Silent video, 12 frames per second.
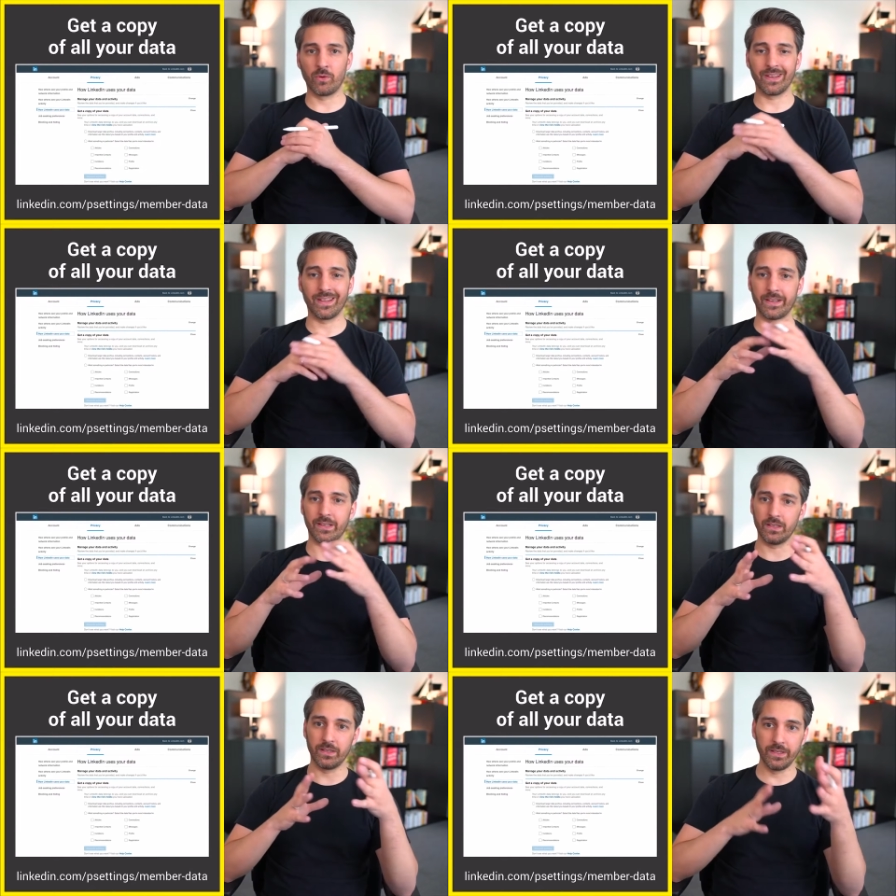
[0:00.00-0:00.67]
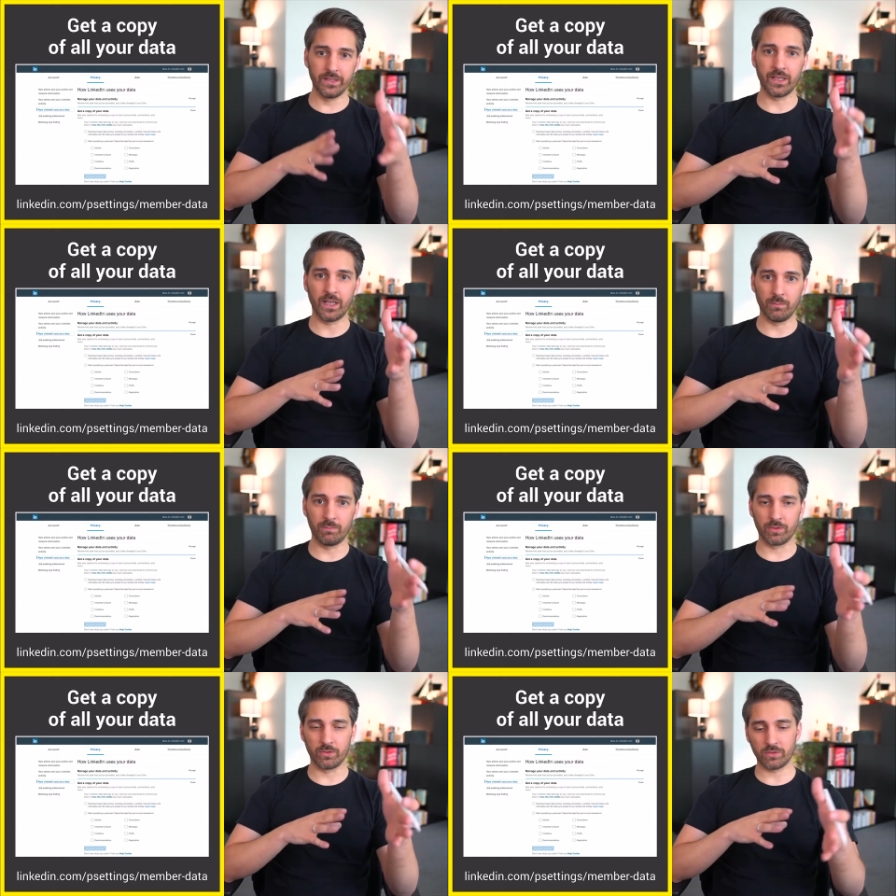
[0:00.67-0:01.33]
like Linked
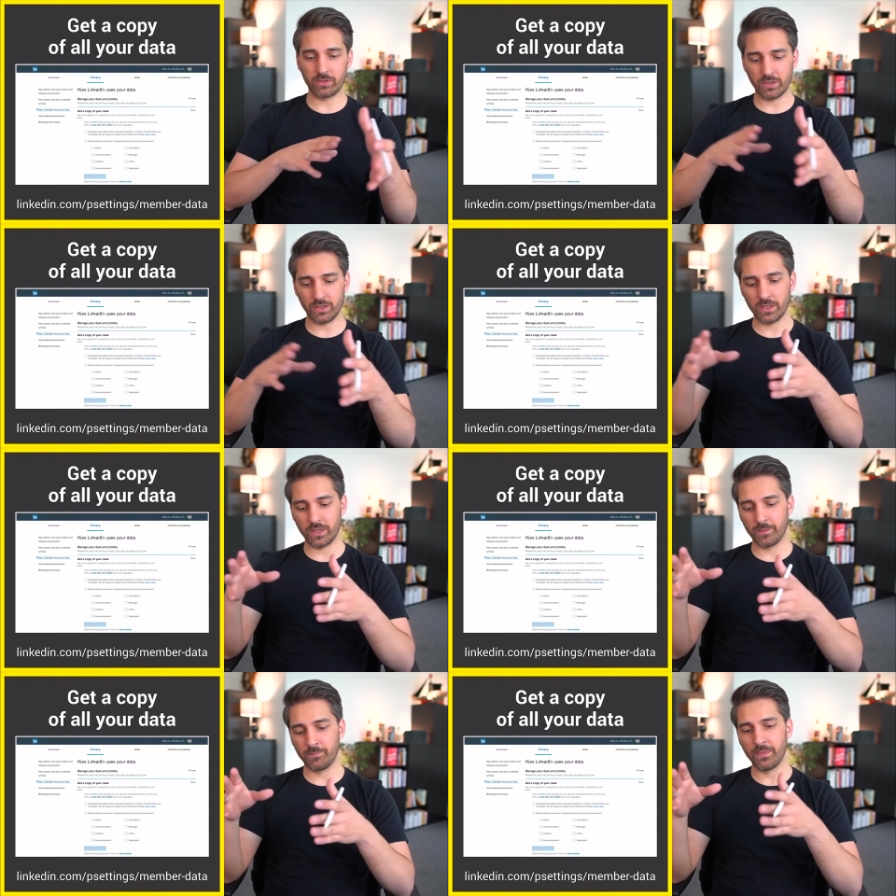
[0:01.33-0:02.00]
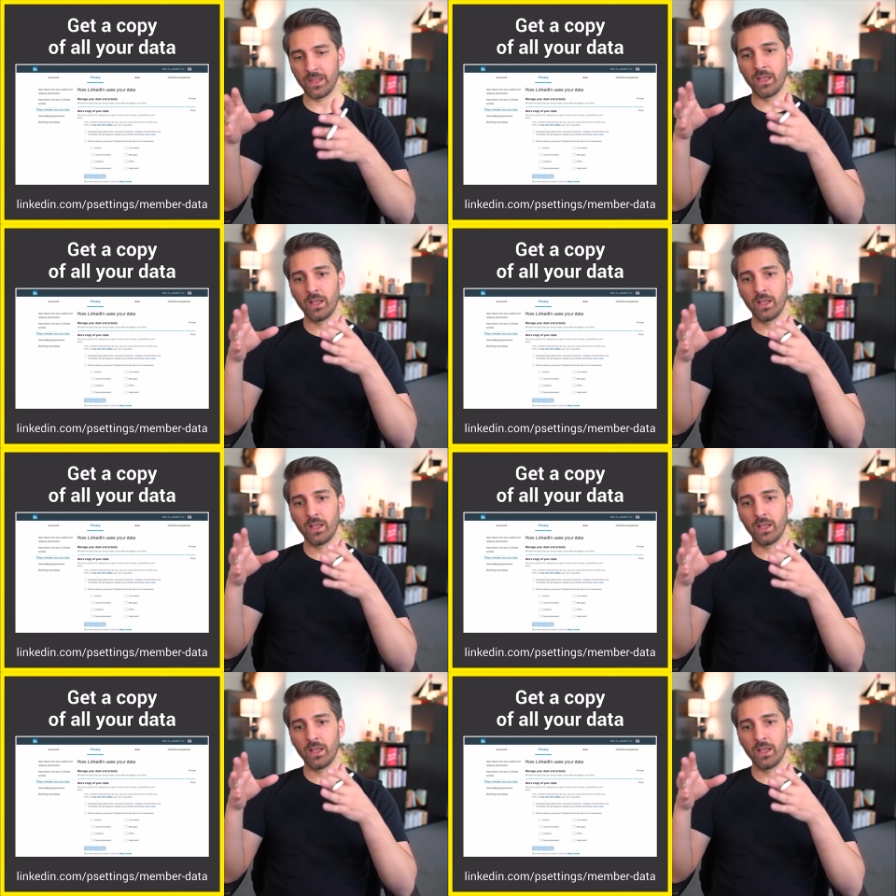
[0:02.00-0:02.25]
Helper, um,